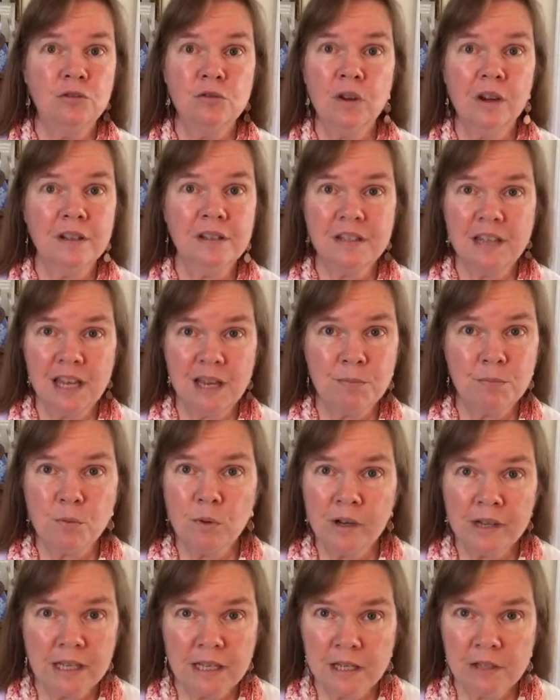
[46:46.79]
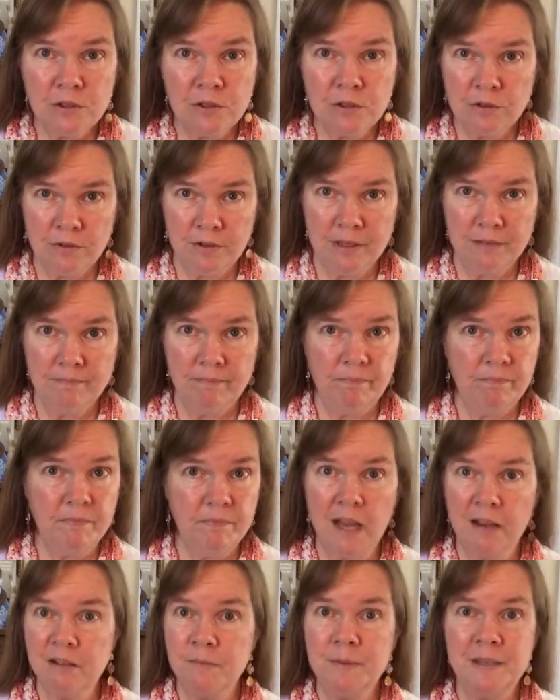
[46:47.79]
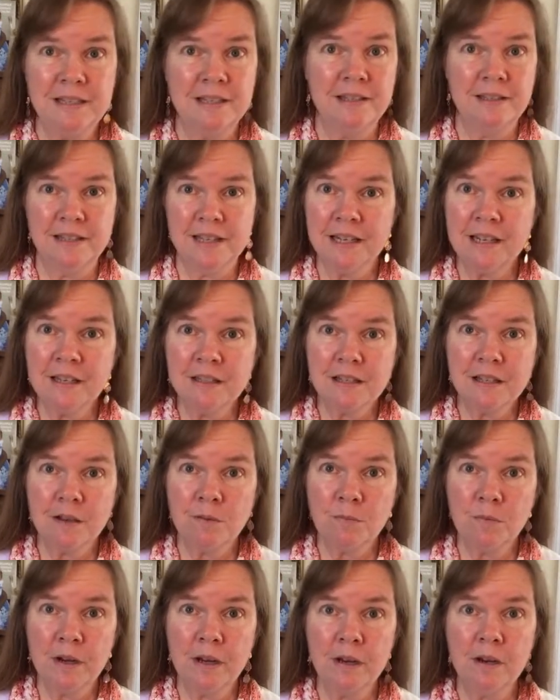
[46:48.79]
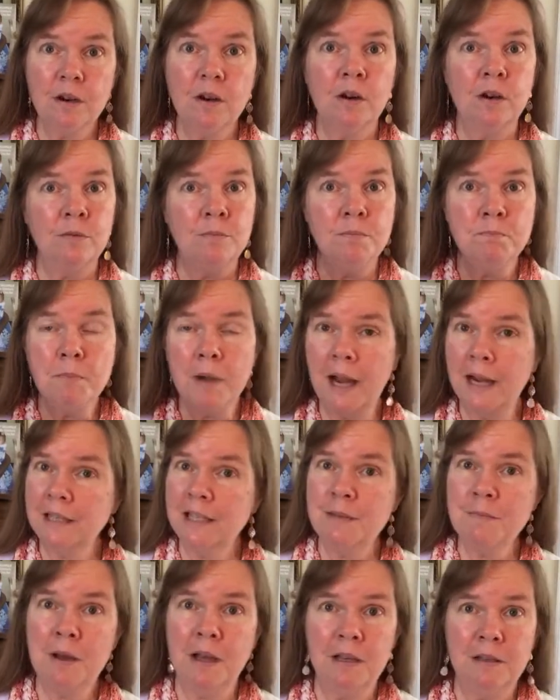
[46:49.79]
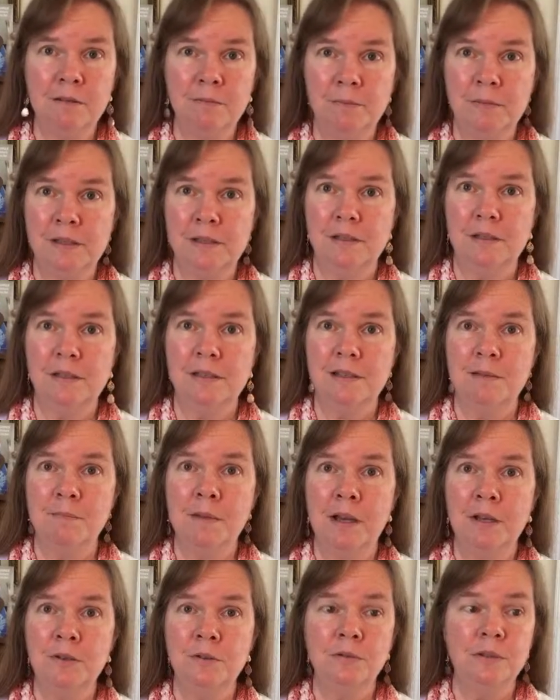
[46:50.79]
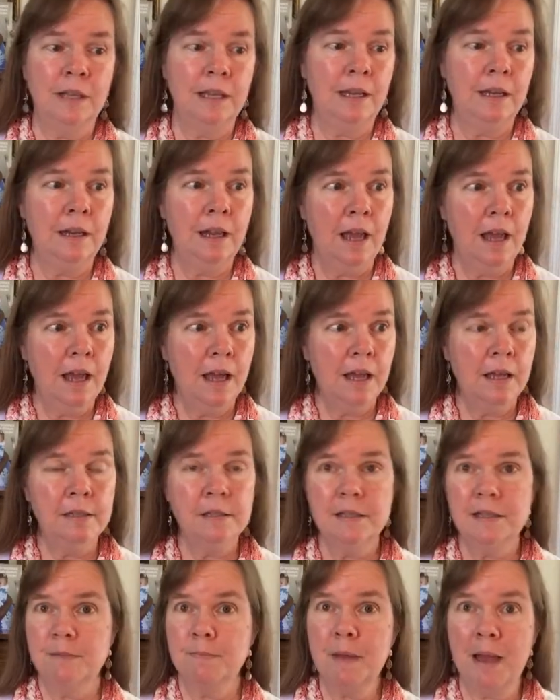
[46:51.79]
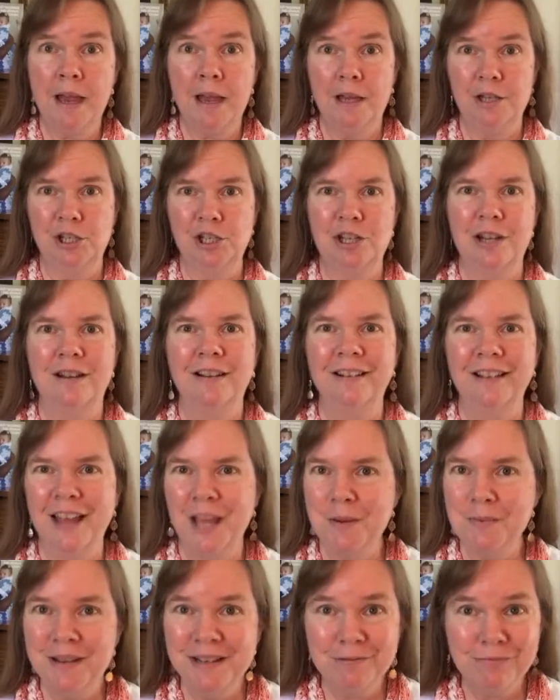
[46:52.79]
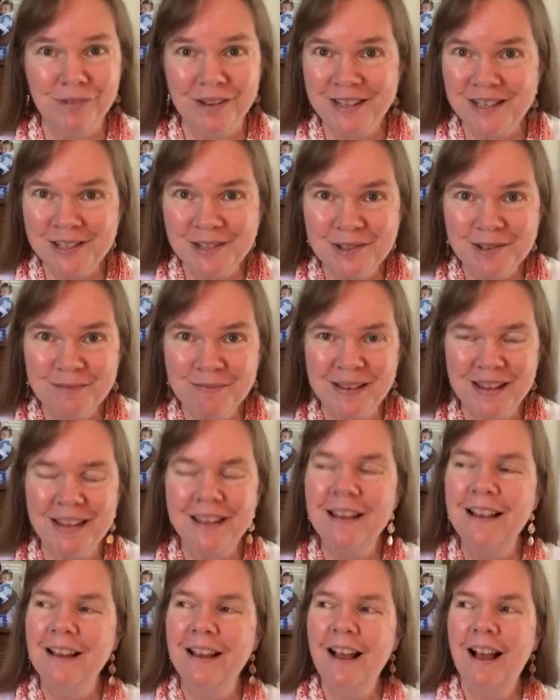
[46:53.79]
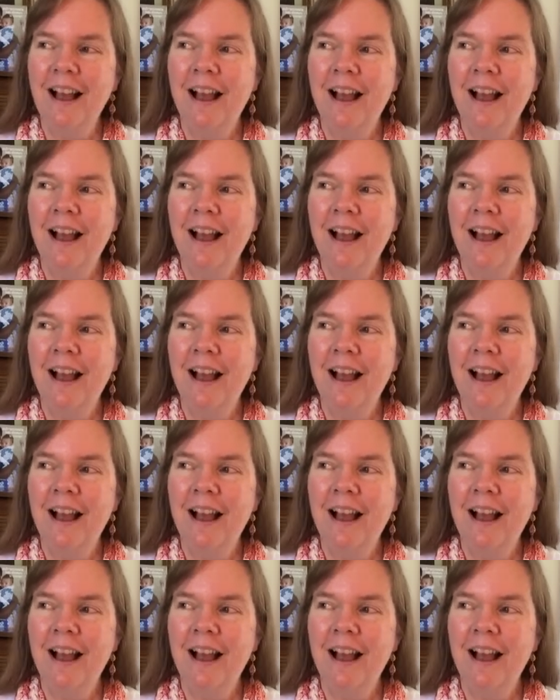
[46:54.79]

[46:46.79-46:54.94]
Trucks kept running into it. I would be sitting somewhere or minding my own business in my own lane and smash. They would run into me.